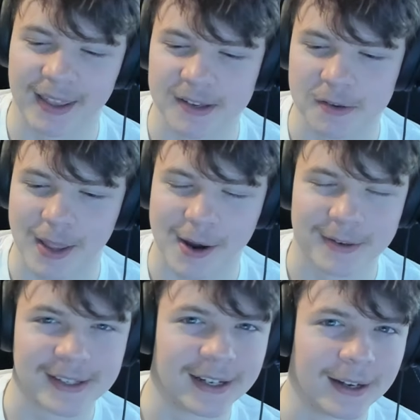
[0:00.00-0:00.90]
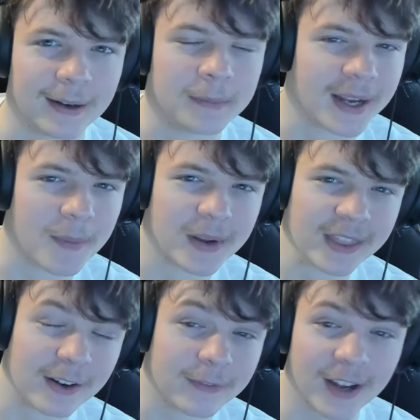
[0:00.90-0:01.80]
this without becoming
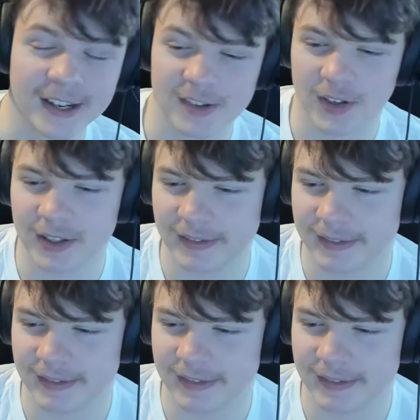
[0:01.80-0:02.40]
their advisor.